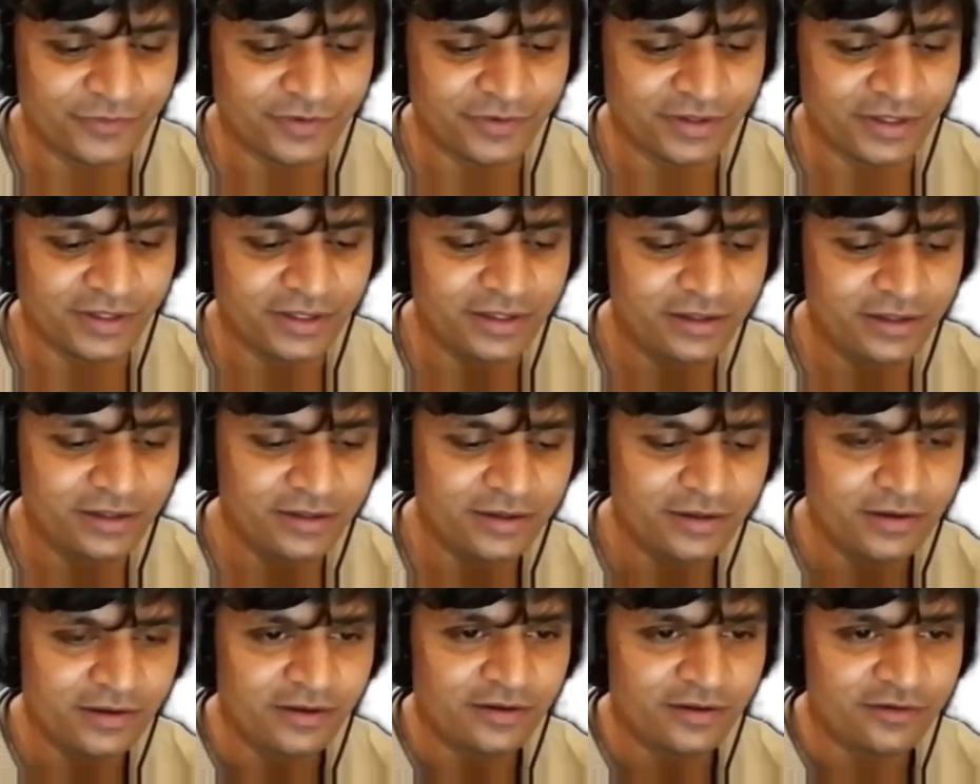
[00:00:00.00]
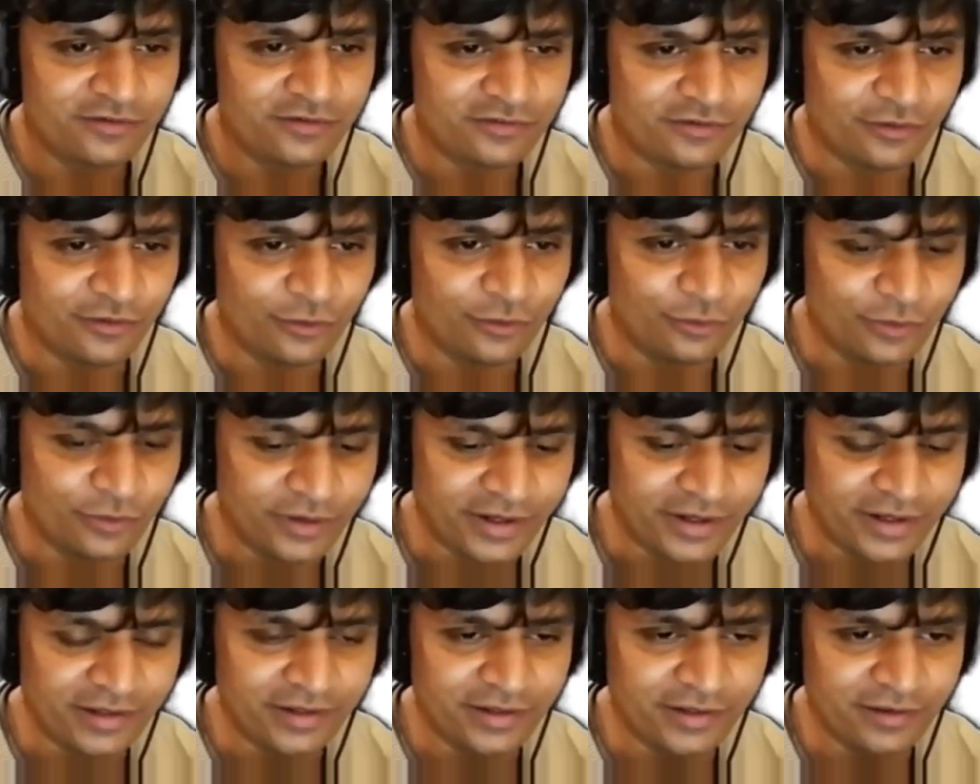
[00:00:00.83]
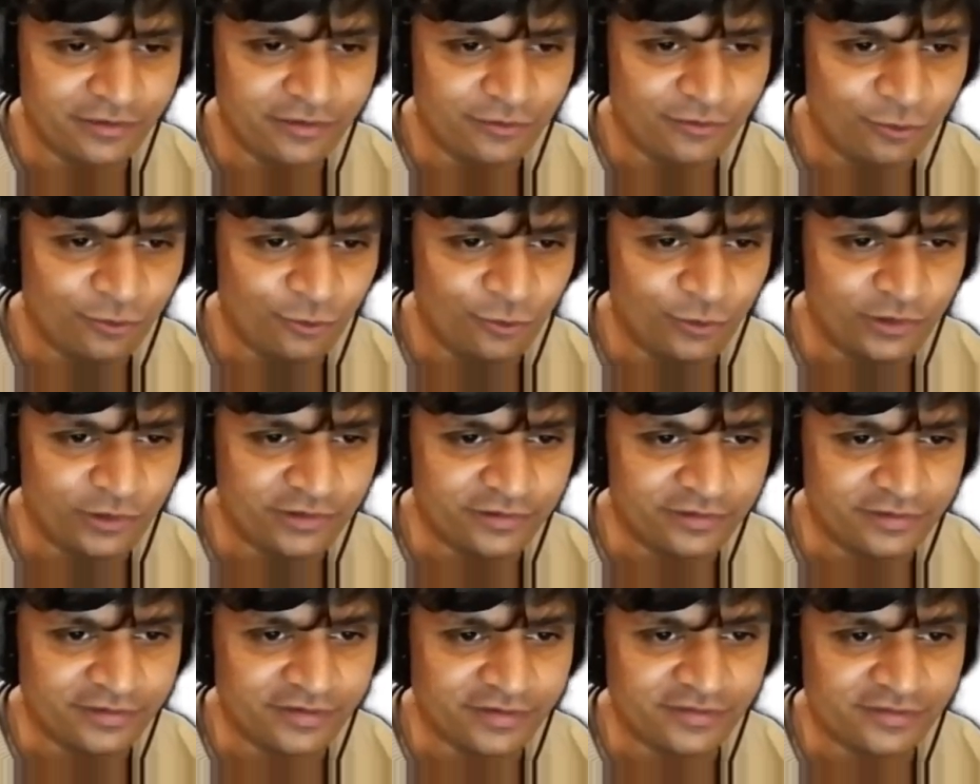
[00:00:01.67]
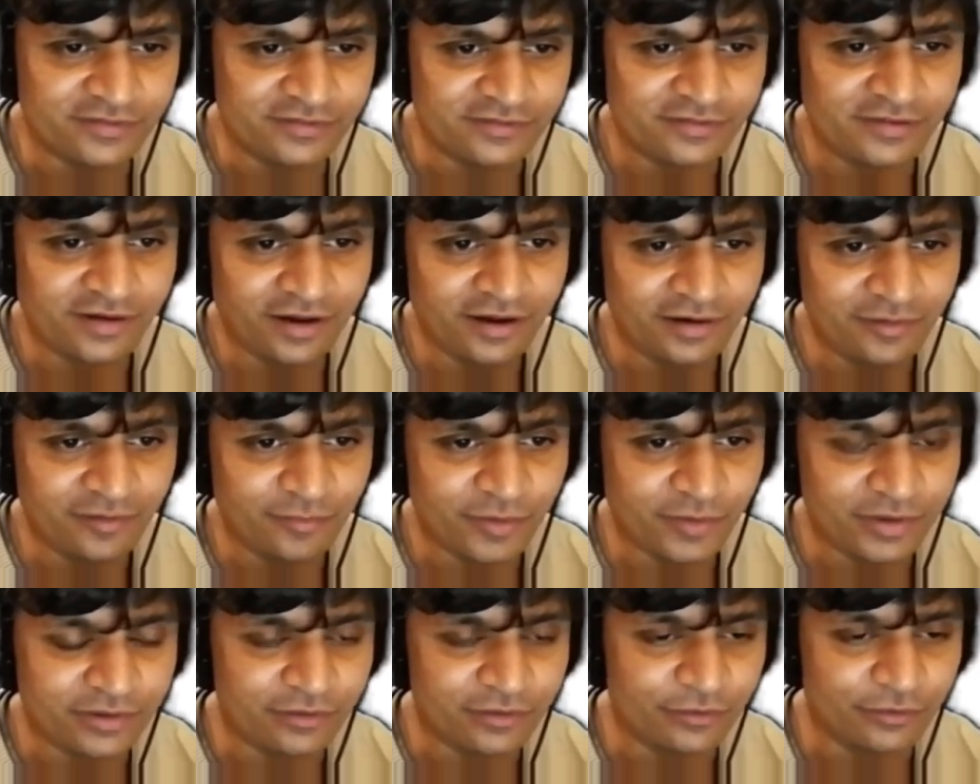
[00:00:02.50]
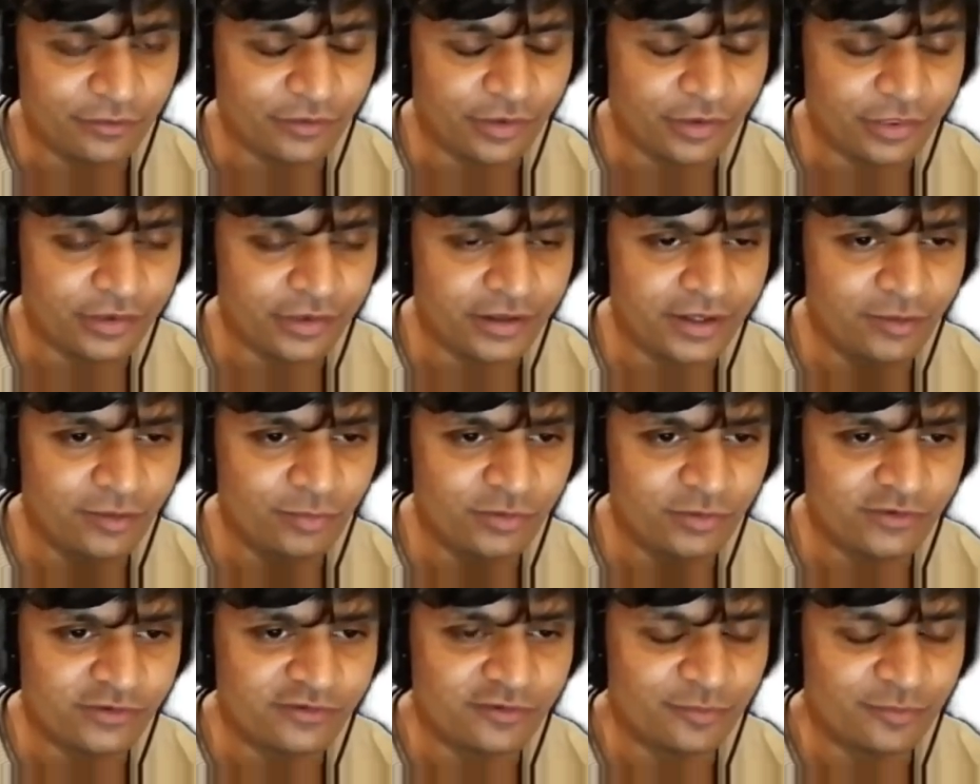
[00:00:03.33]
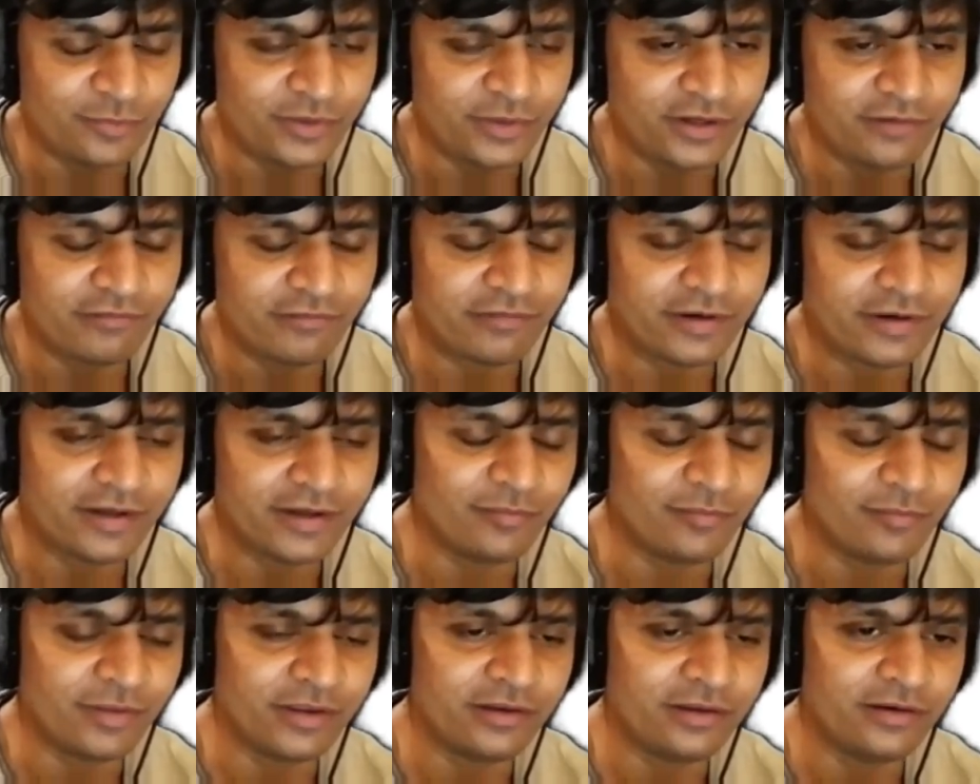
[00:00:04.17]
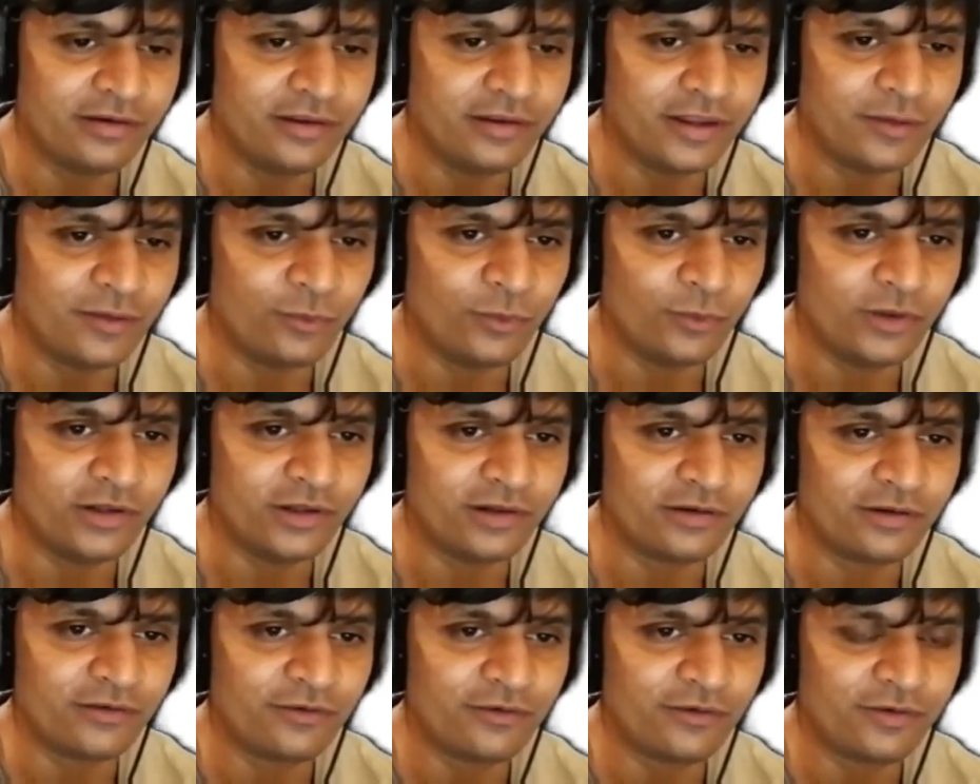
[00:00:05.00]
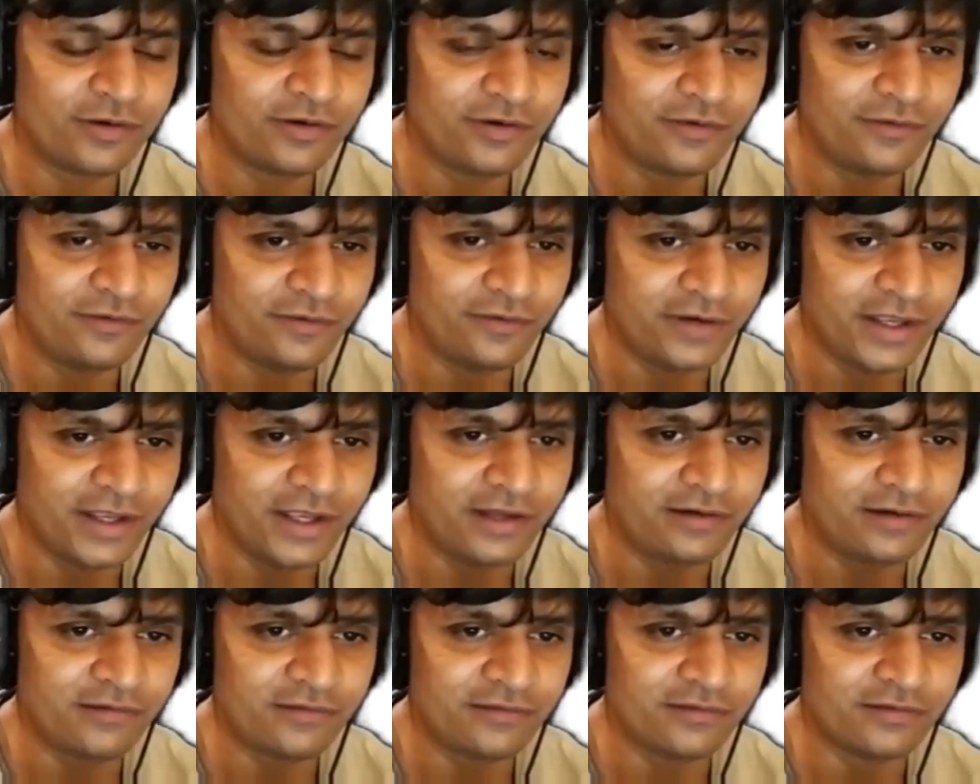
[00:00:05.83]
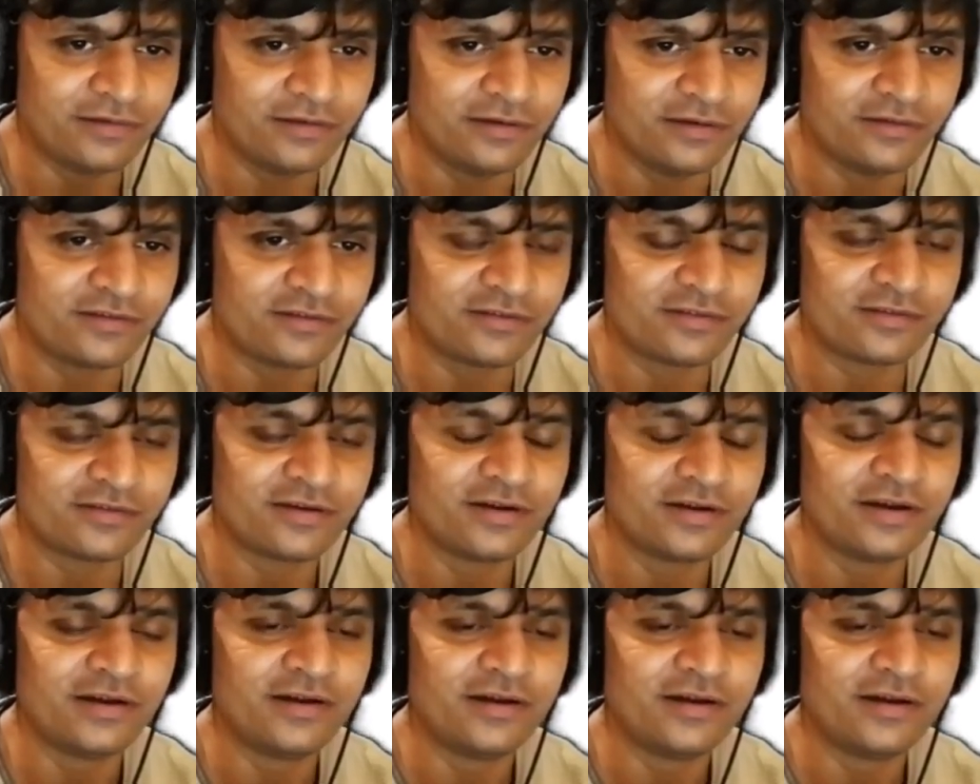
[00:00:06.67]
Okay, so I then call the start method on the thread, which is a predefined method that will create this